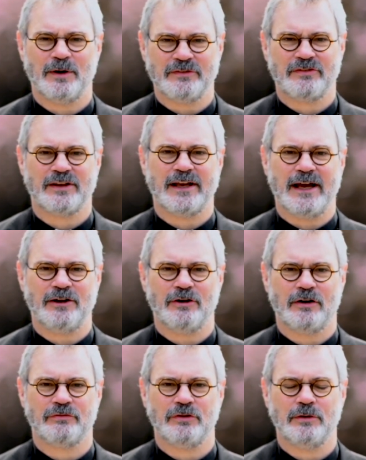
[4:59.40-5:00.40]
once
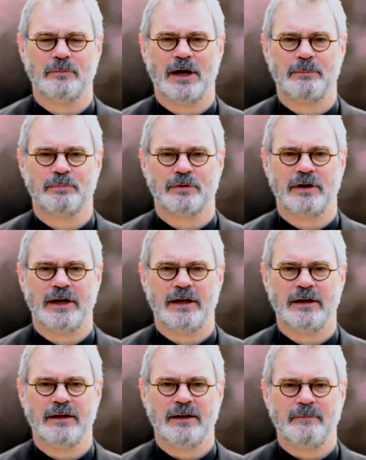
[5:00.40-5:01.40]
again offer you my
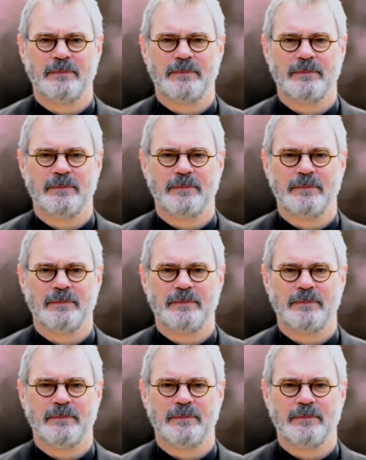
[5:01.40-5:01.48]
prayer